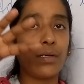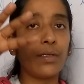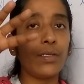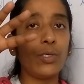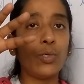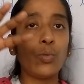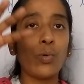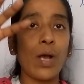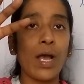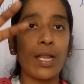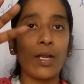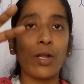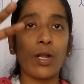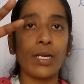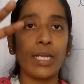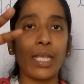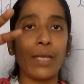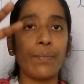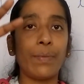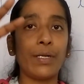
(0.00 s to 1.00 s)
you are
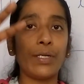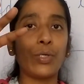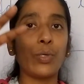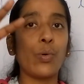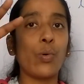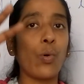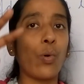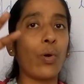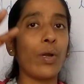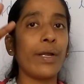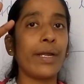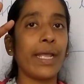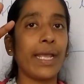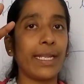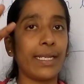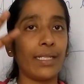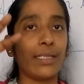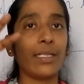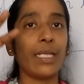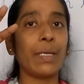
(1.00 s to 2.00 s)
not able to hold
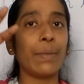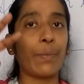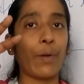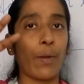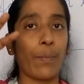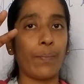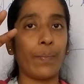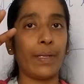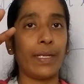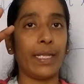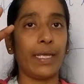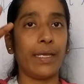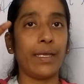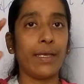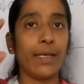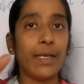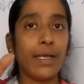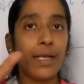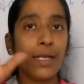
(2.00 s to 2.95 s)
anything properly.